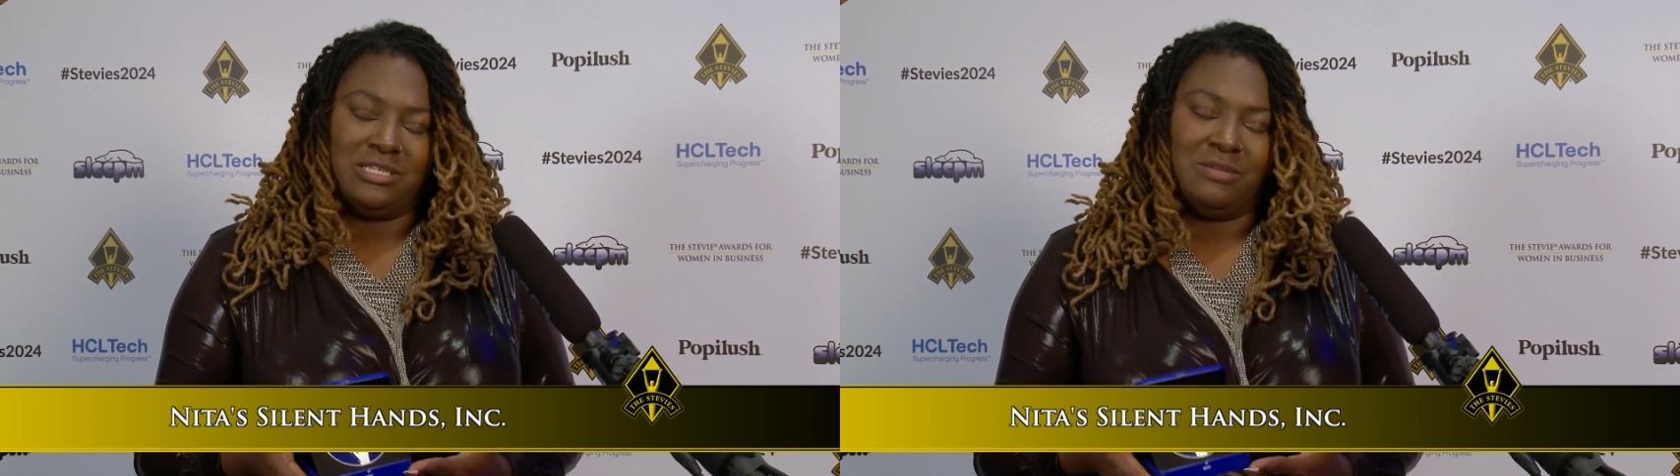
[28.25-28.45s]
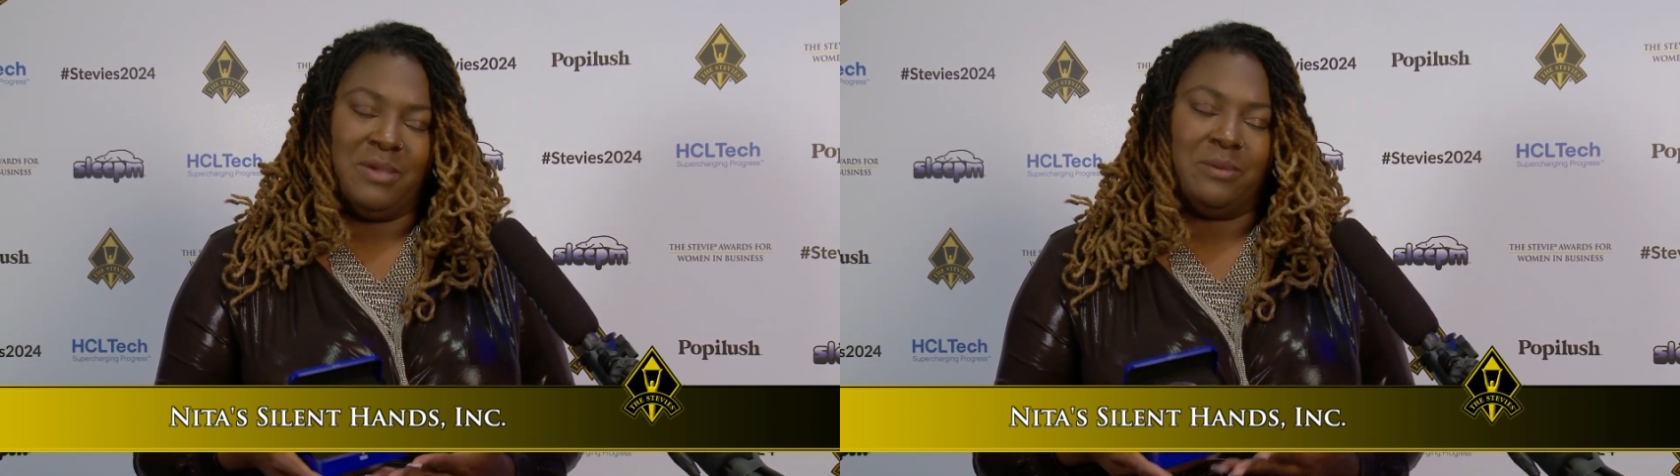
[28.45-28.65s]

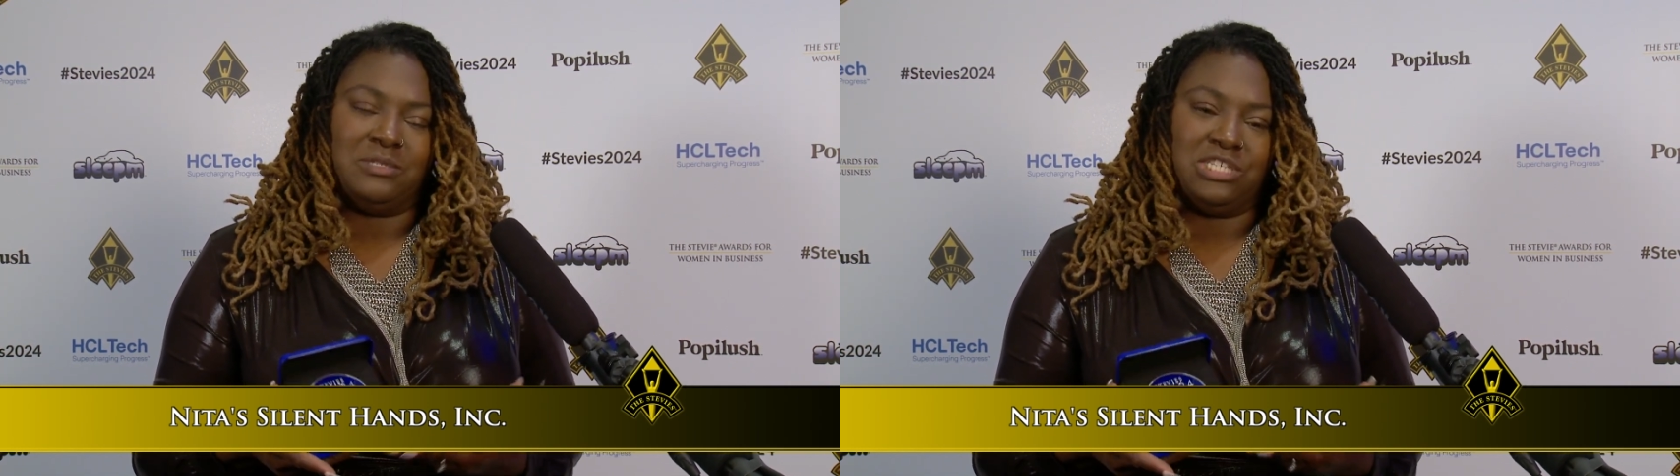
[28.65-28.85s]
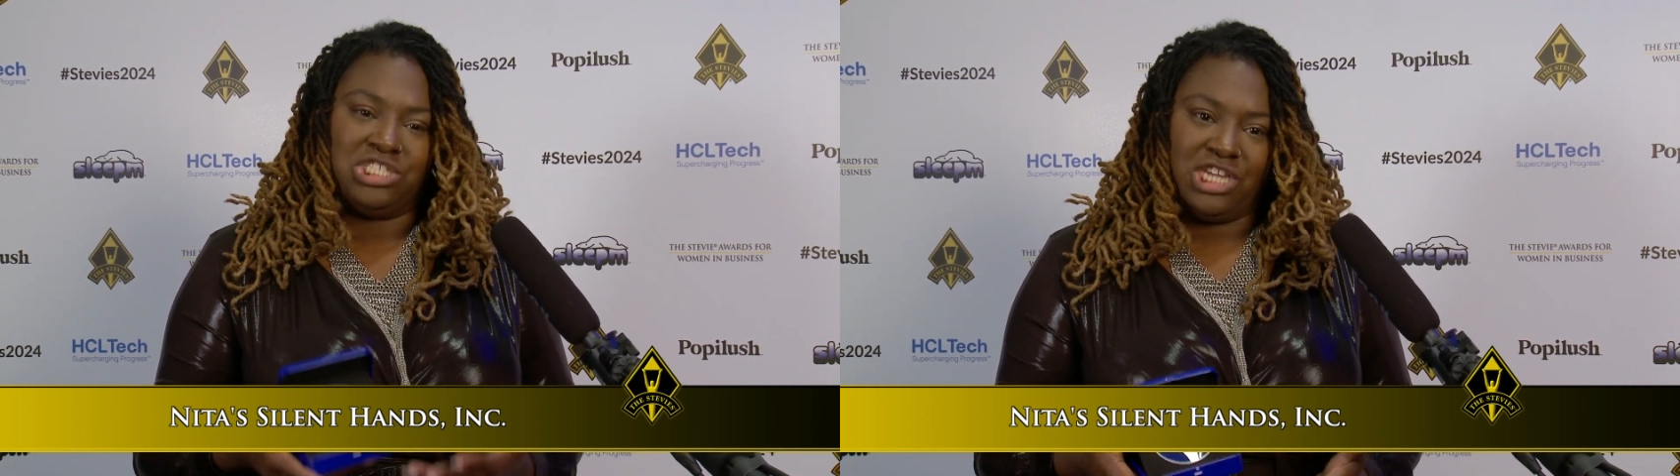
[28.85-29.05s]
us to be
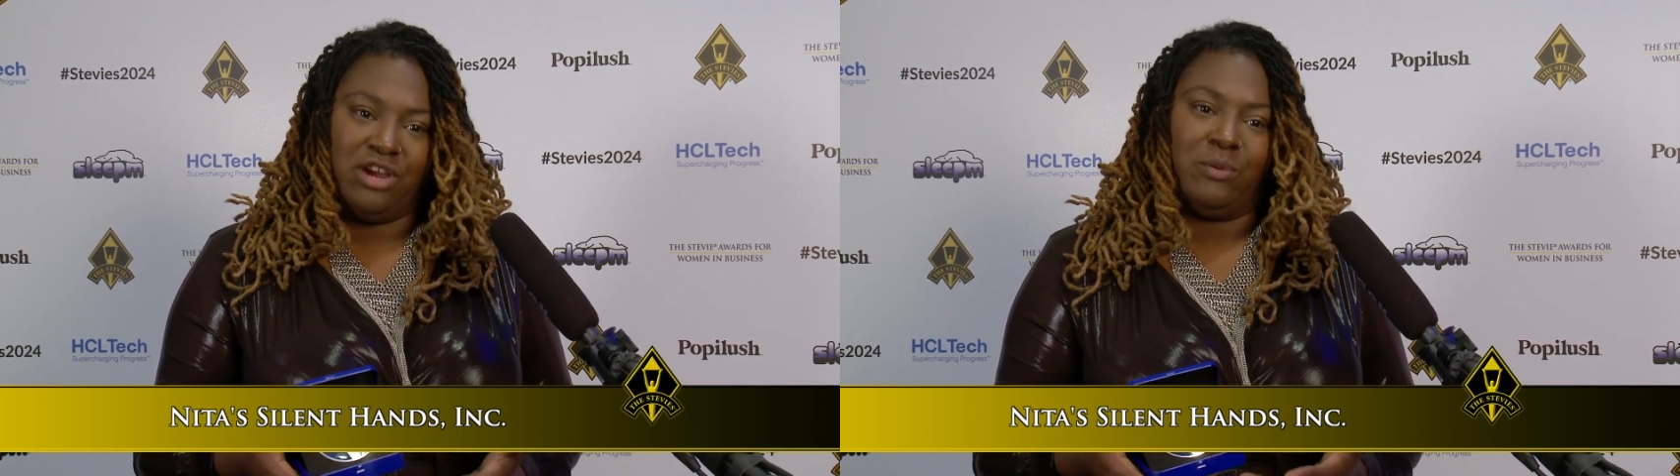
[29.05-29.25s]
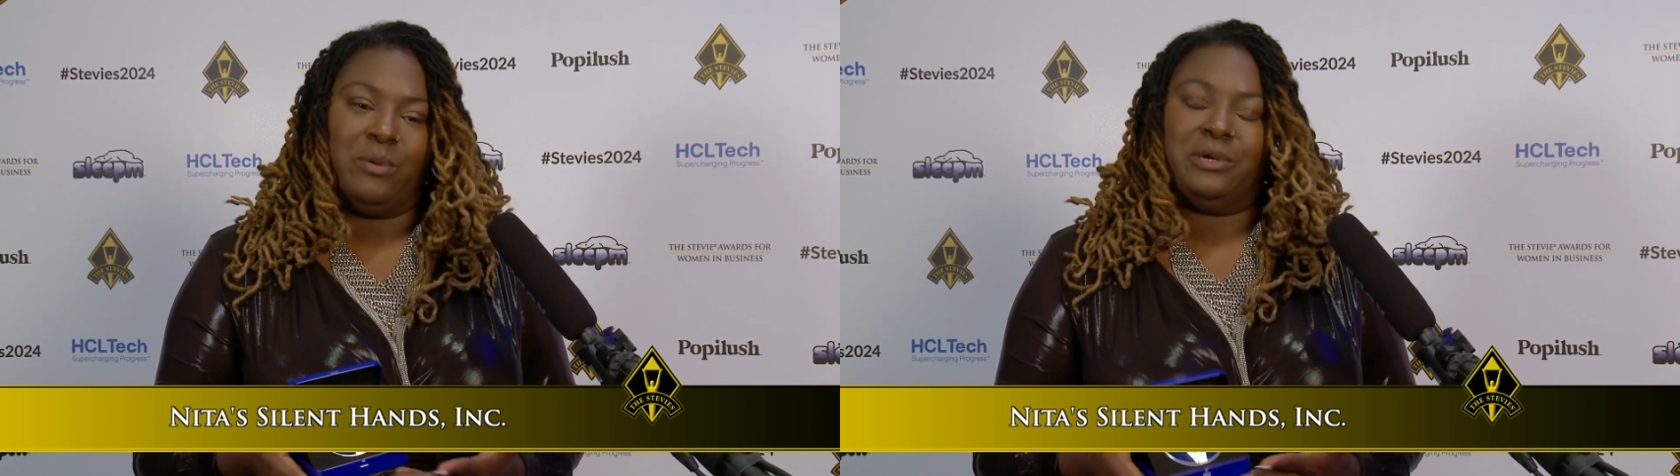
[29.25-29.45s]
able to
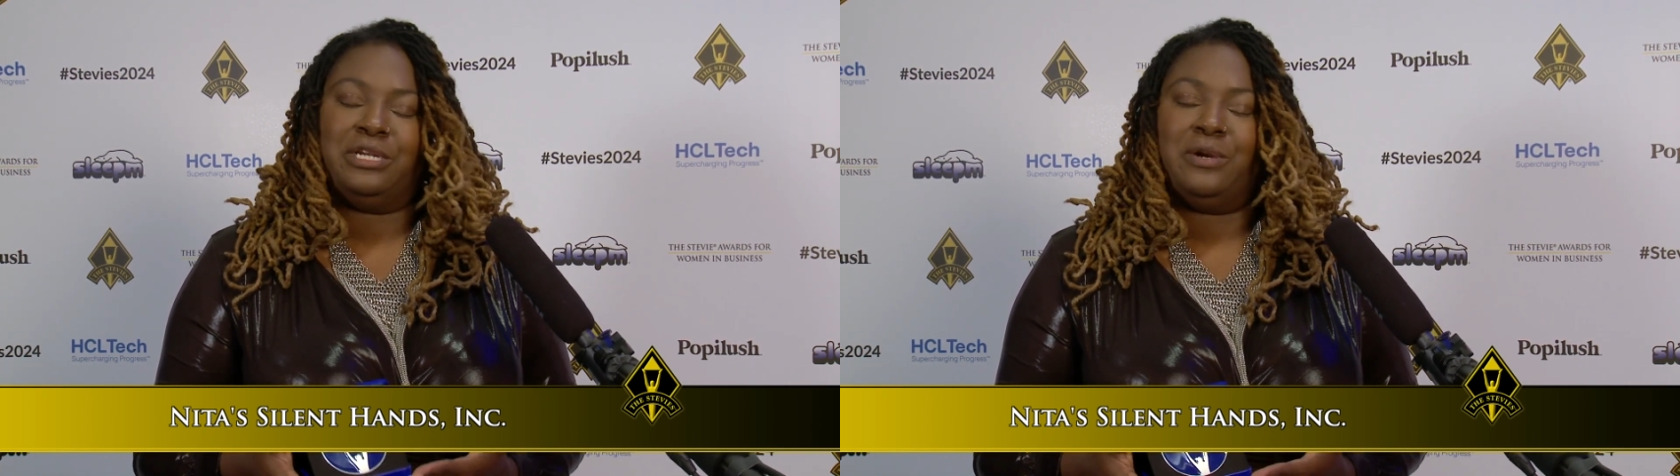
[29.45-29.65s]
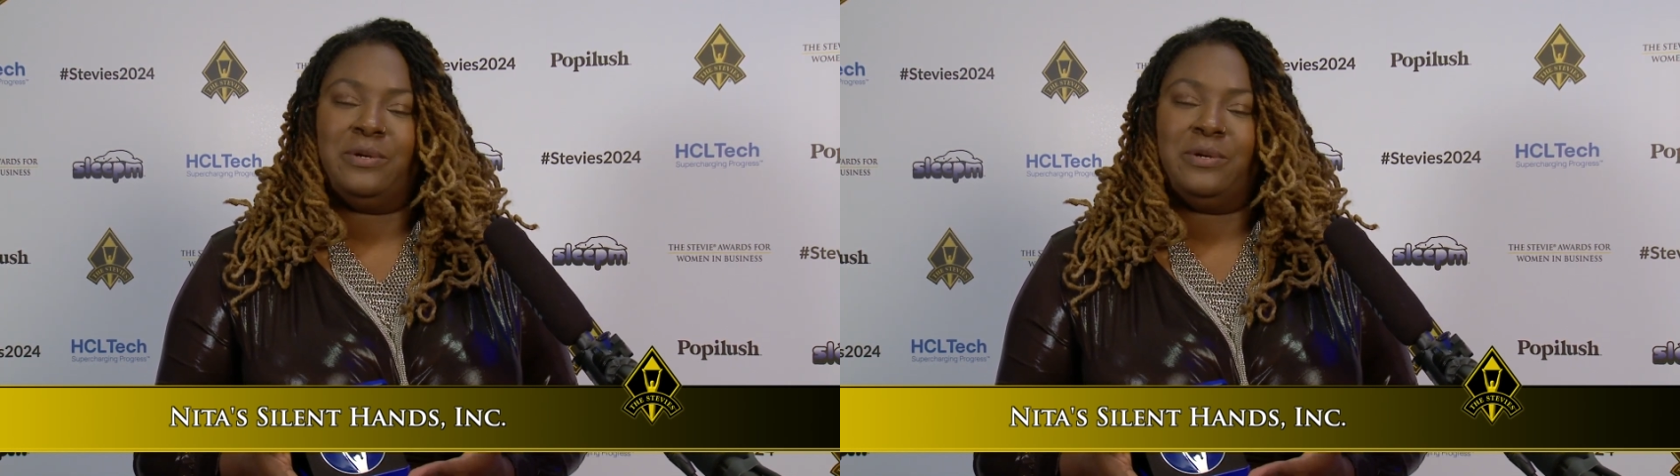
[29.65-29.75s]
share what we're